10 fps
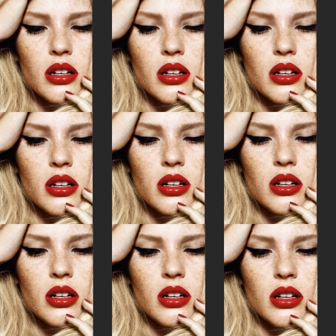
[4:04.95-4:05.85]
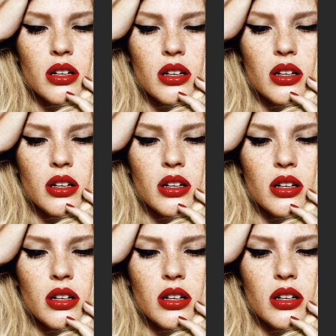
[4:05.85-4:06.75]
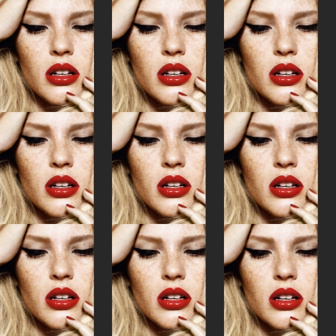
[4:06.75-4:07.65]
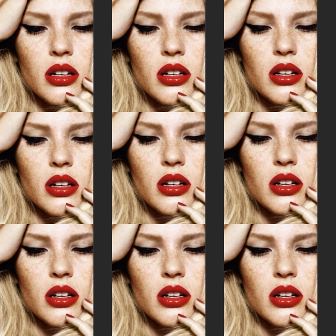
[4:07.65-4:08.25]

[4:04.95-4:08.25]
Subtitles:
Nobody speaks.